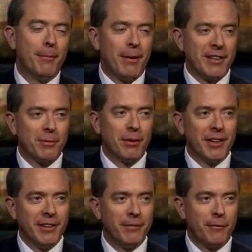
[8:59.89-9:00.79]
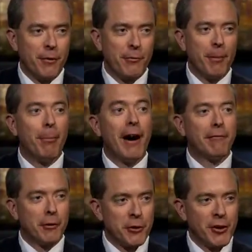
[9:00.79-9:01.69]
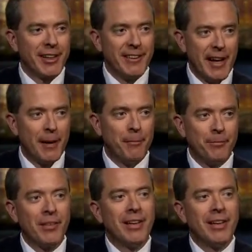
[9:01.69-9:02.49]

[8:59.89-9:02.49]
possibly further impoverishing them.